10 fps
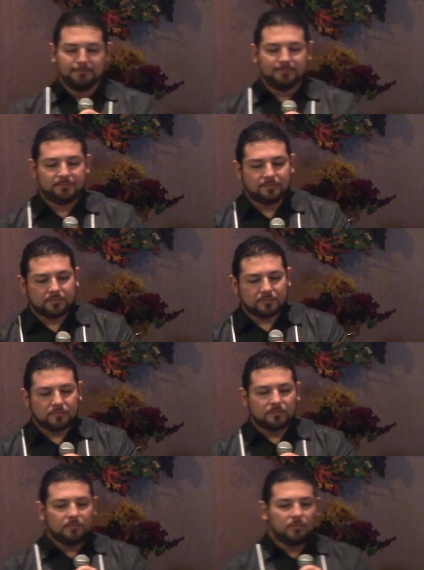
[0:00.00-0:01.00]

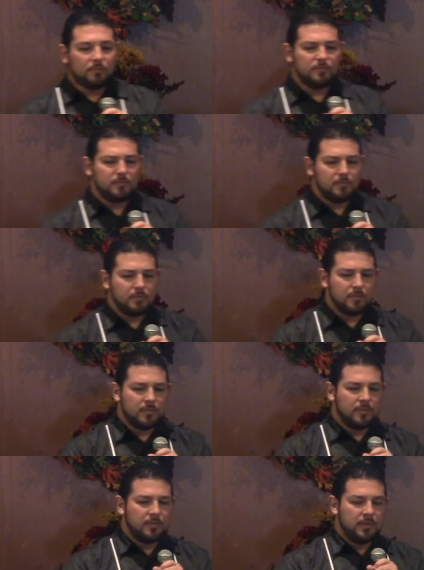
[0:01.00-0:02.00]

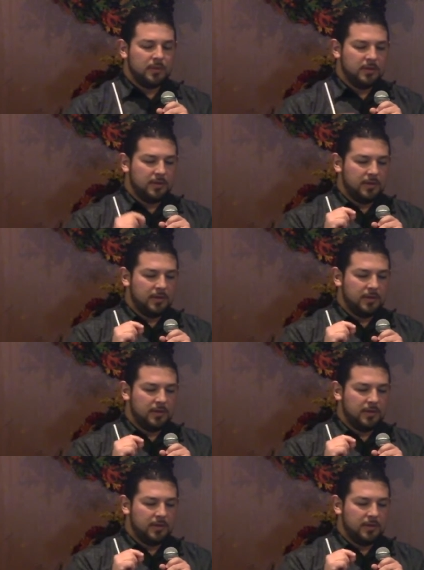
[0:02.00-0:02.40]
No one is speaking in this clip.